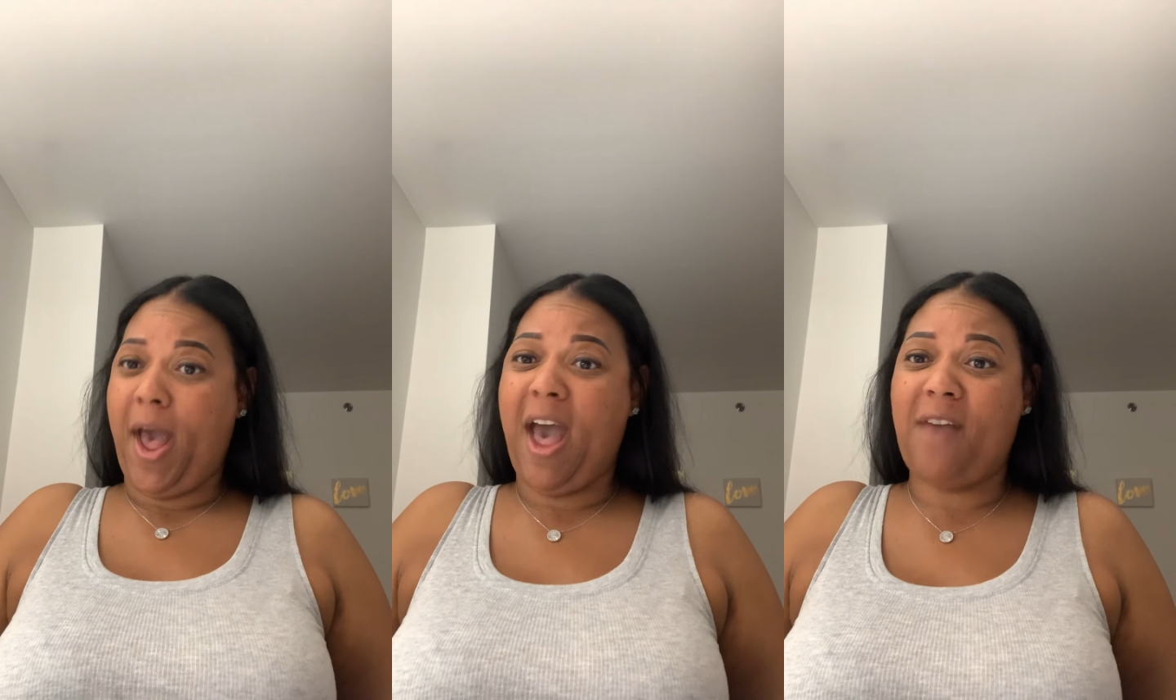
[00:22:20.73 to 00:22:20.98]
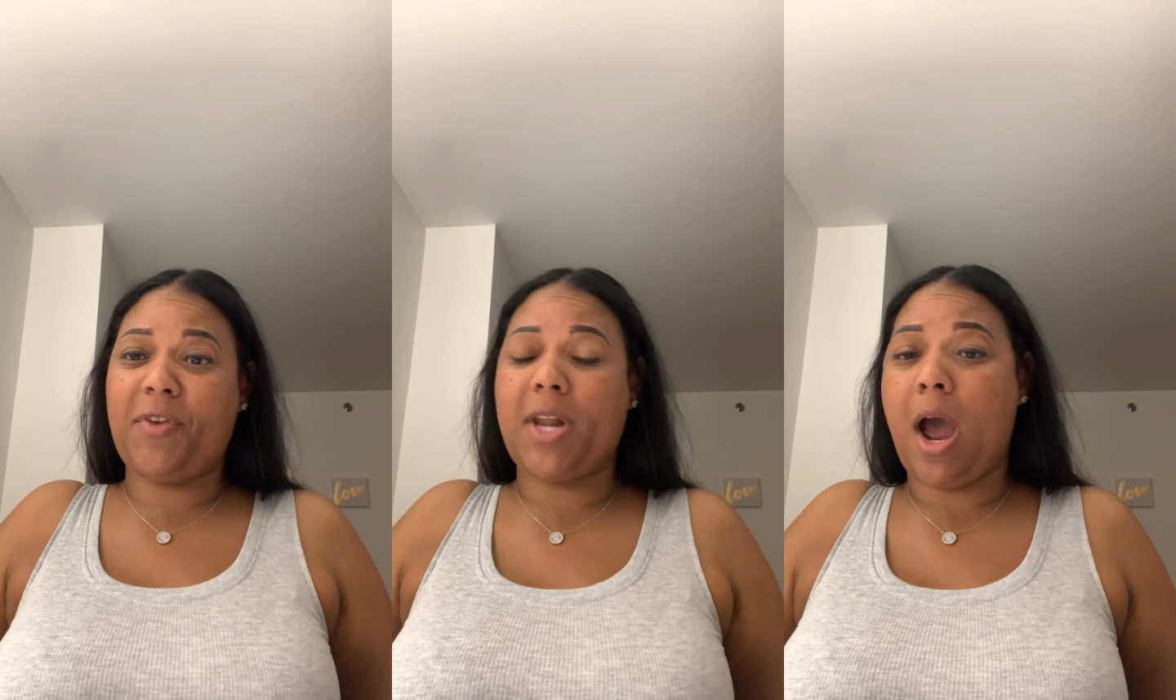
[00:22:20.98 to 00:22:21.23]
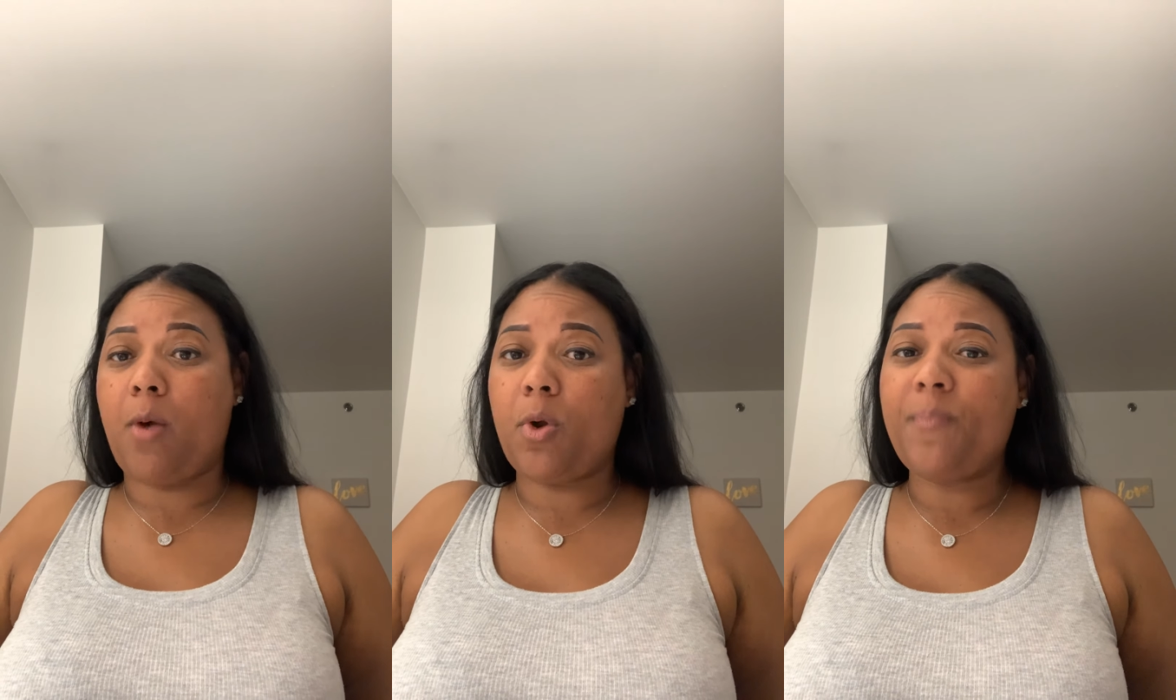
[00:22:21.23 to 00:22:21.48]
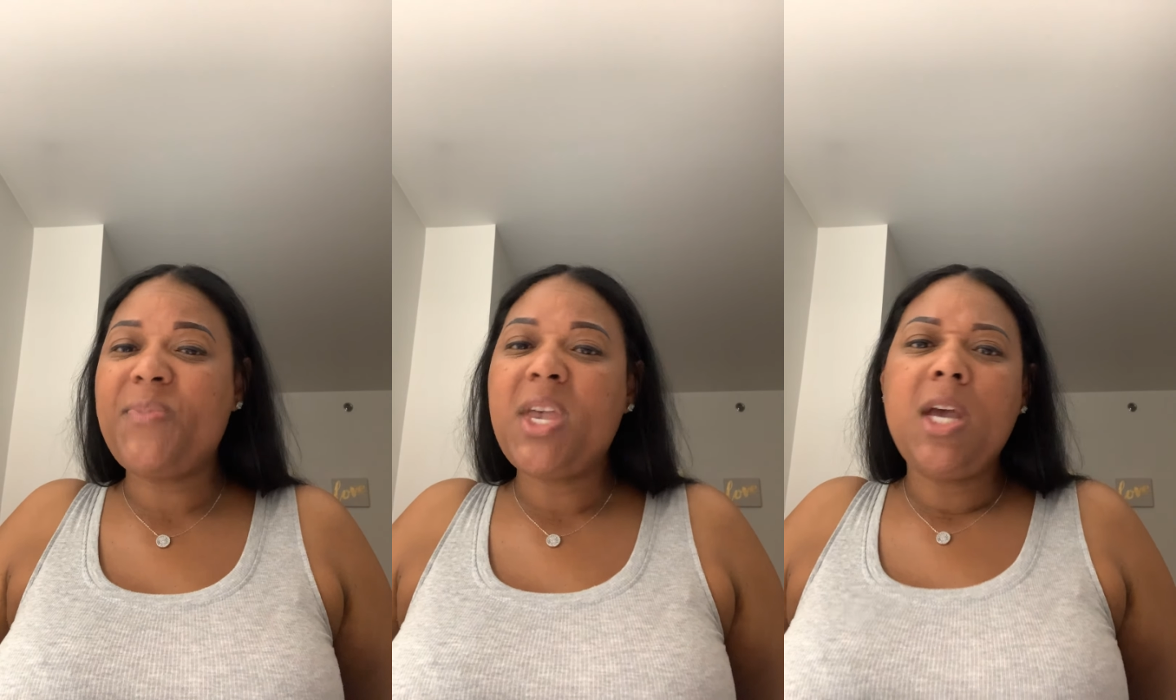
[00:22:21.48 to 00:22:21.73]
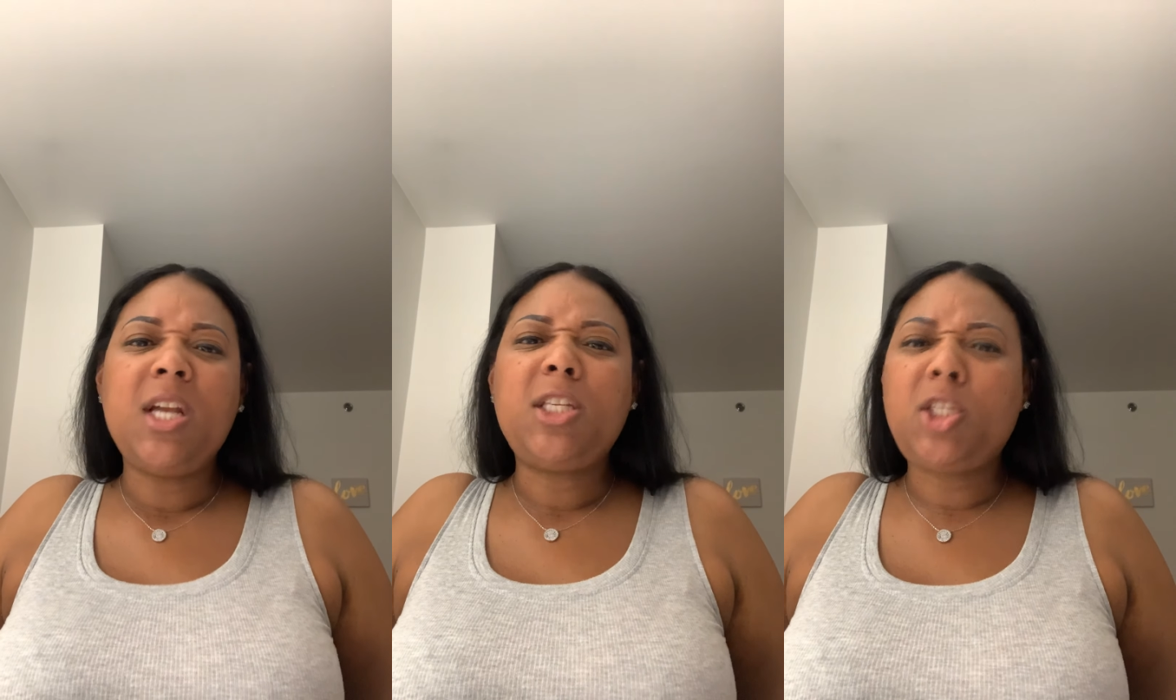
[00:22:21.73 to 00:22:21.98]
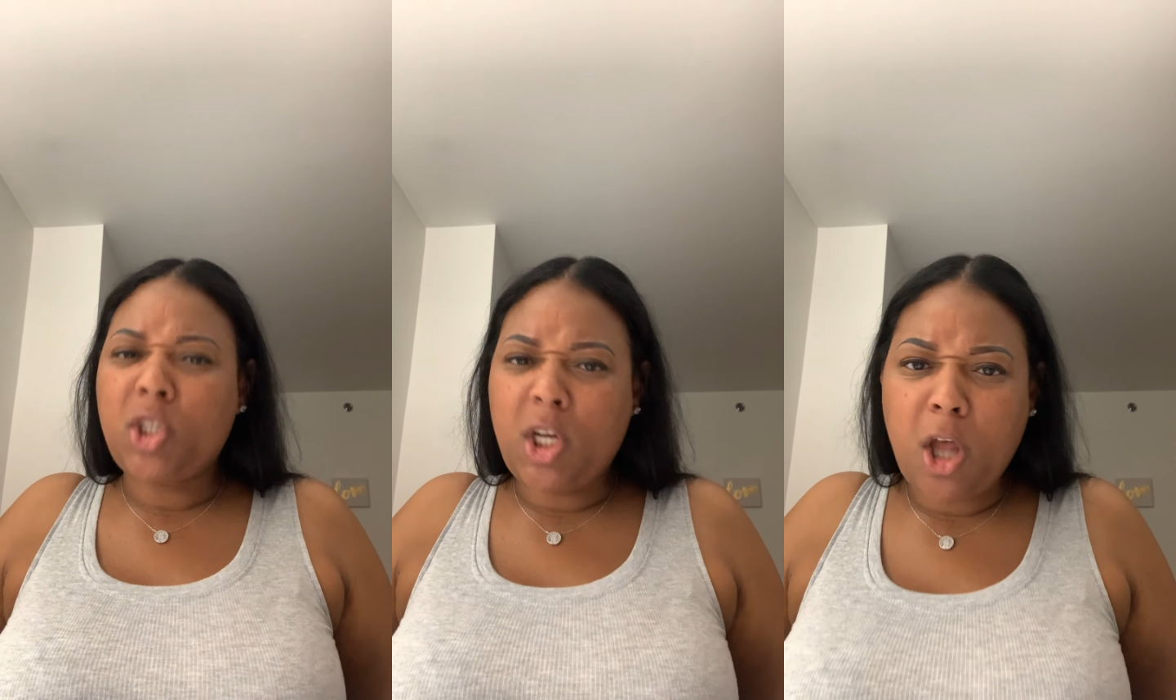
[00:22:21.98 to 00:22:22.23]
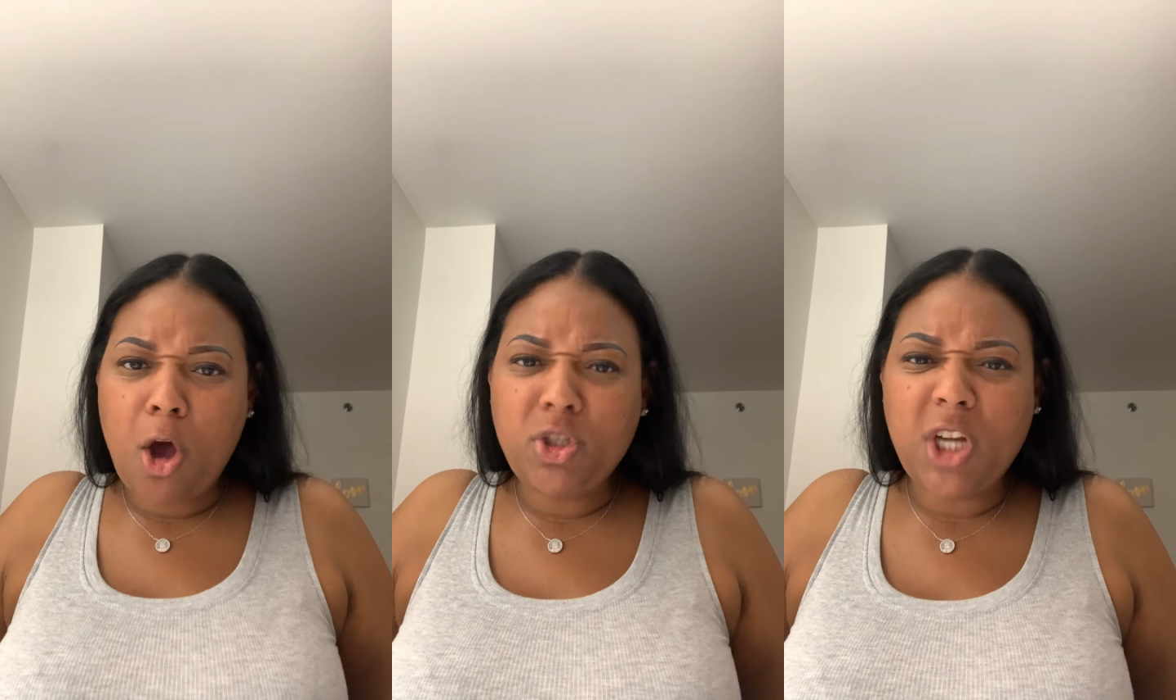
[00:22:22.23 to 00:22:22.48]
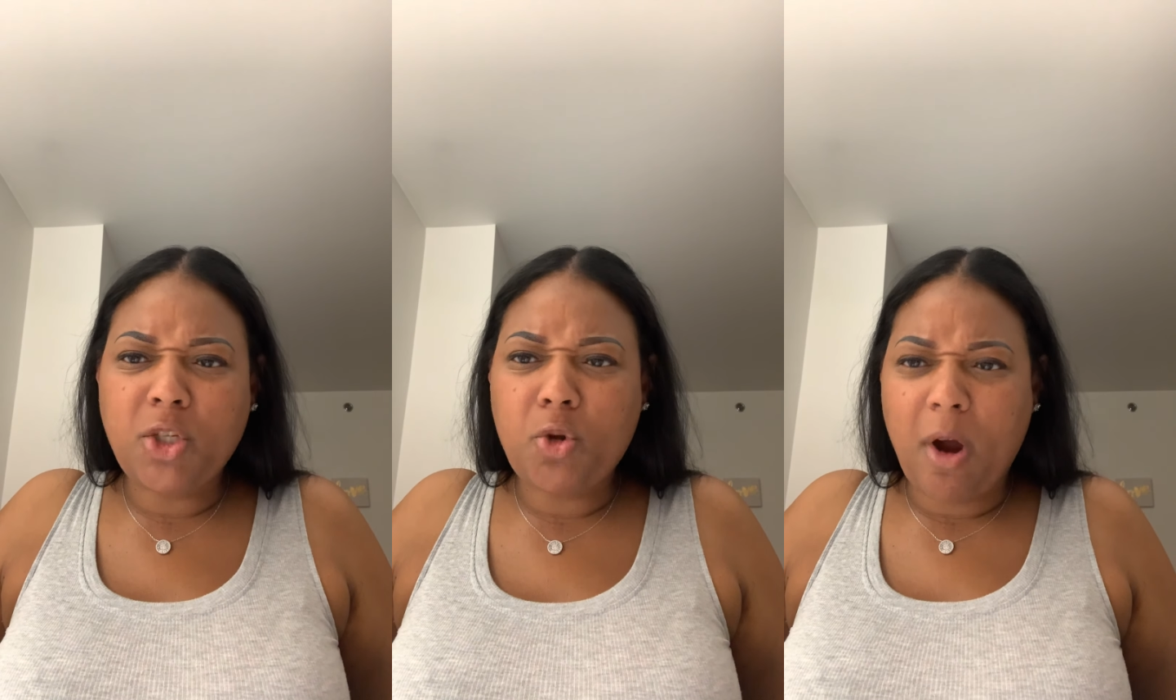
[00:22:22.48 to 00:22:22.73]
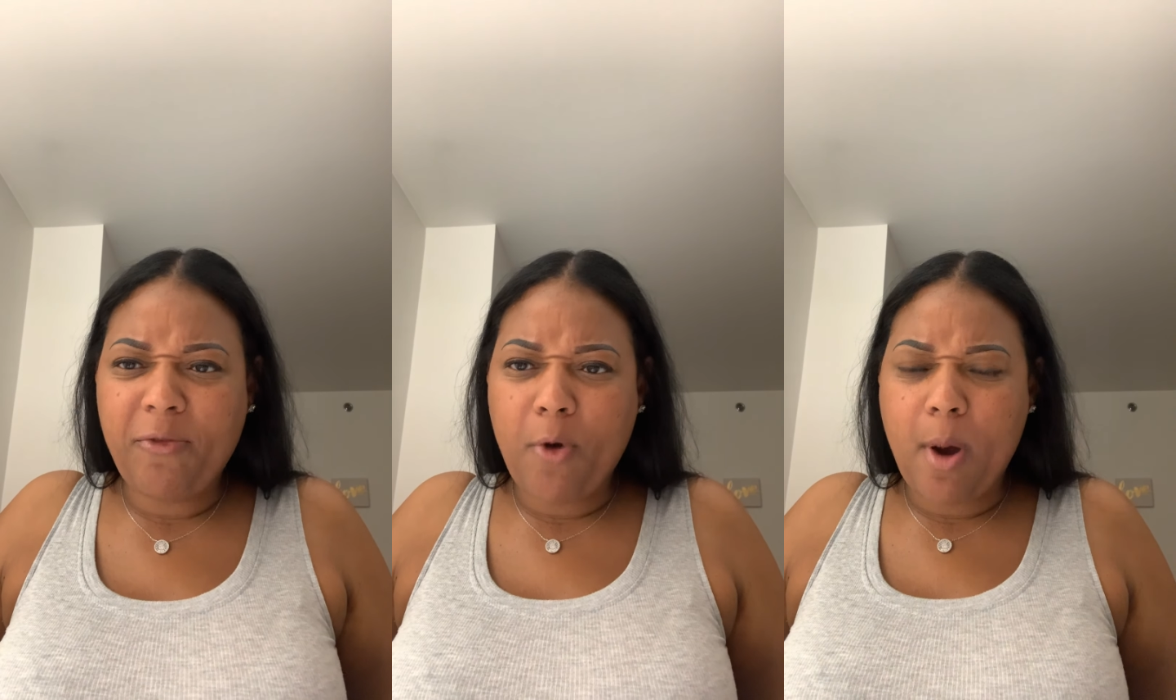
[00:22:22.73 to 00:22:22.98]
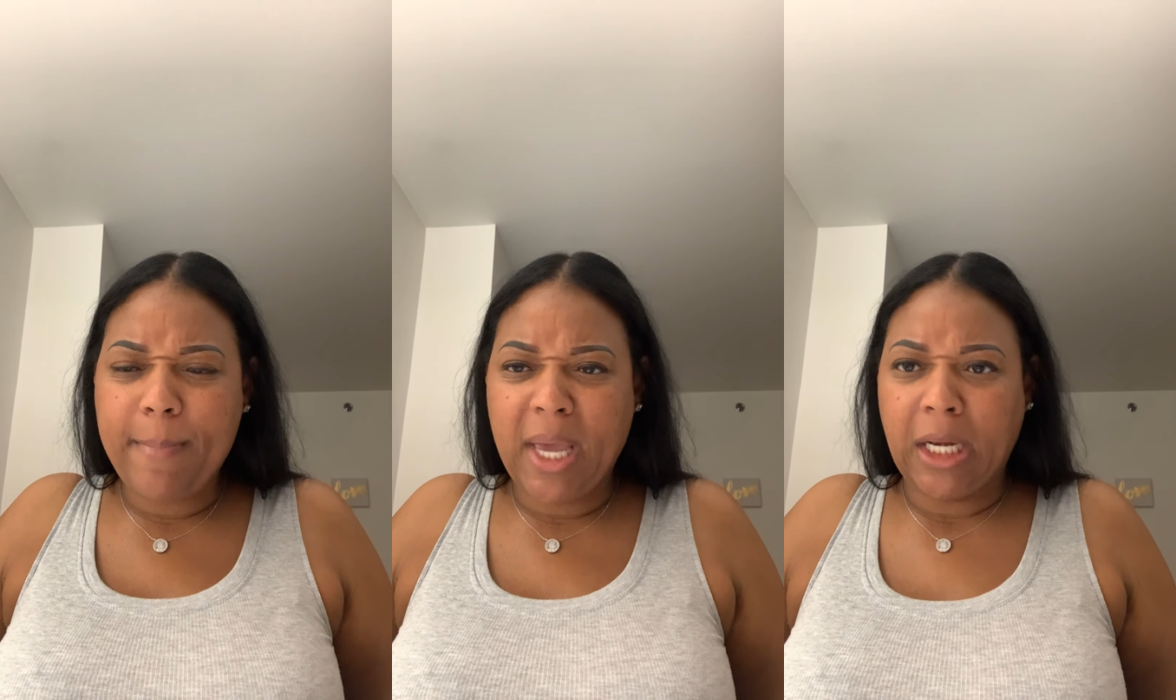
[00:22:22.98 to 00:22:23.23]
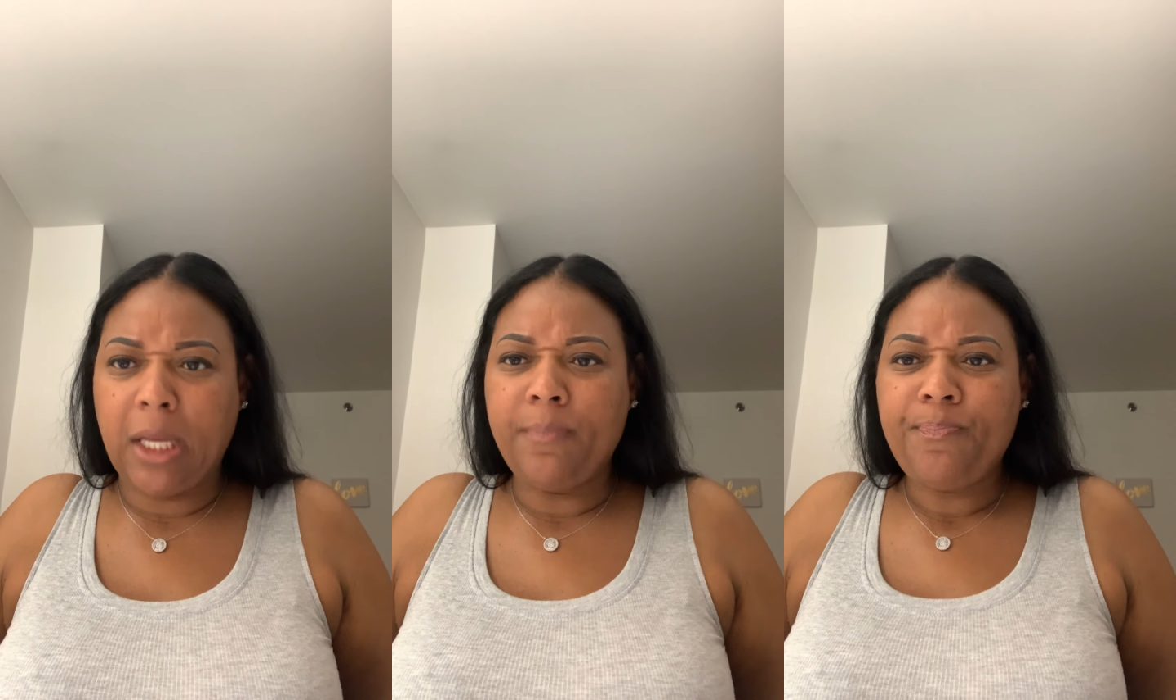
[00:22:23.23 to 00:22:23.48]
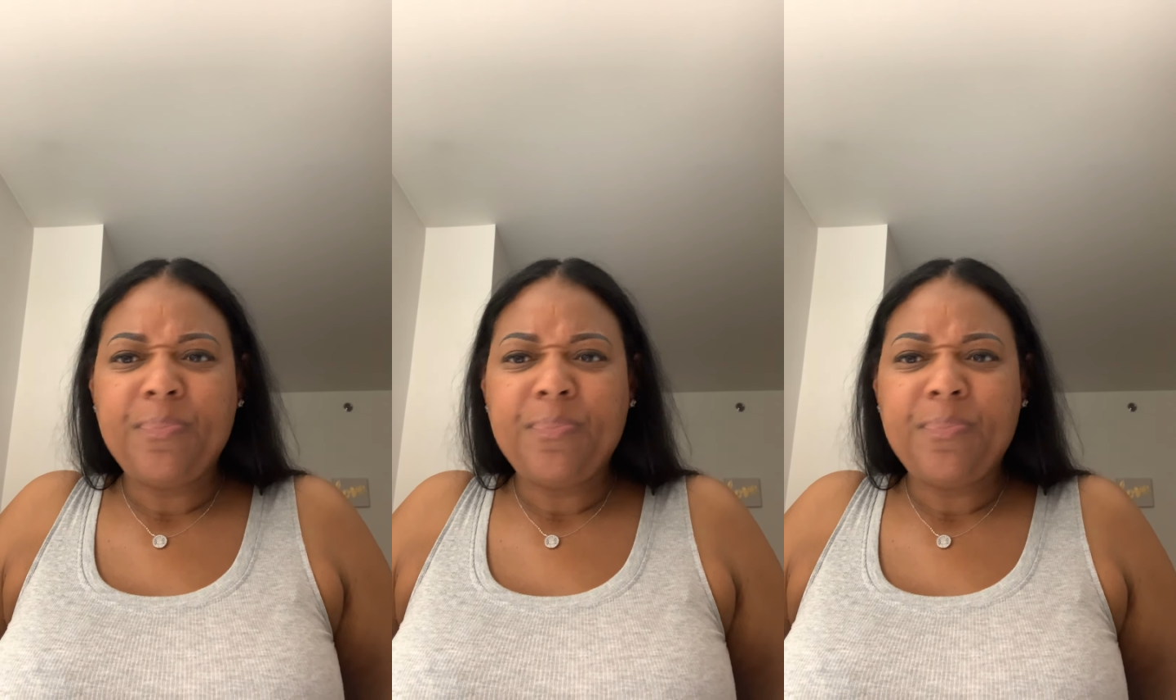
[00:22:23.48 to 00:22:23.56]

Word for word: a half an hour. Close your door for a minute.